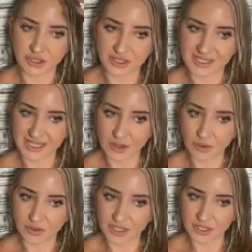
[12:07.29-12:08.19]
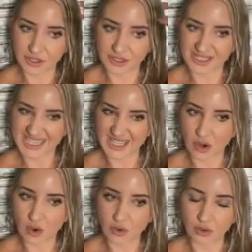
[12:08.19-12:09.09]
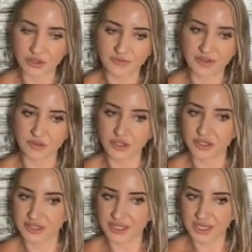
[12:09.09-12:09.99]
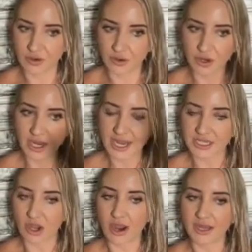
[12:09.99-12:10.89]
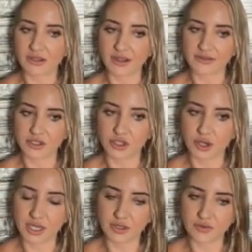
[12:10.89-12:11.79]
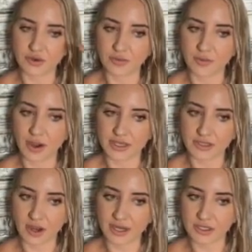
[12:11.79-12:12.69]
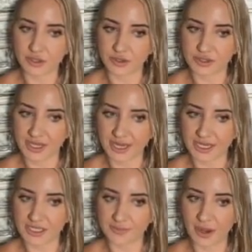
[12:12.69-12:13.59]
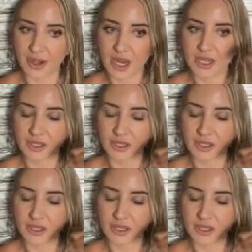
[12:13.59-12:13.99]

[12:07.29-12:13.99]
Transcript: You can see all that is. You can see the whole quantum field. You can see your entire life's journey through your mind's eye in 2 seconds. But